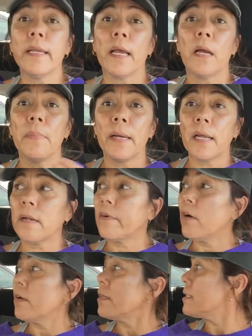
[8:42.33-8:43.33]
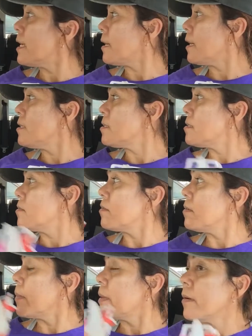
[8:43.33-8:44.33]
cow, but I had a heart attack. I just looked
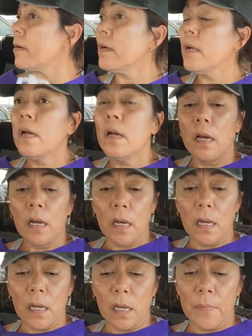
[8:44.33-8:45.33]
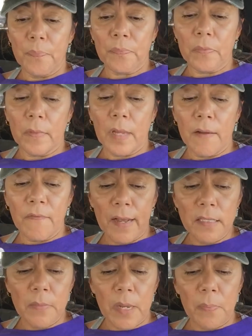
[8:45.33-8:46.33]
through my mirror. I
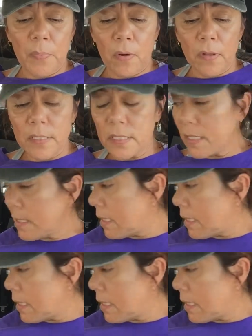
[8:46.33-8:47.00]
found some at Burlington,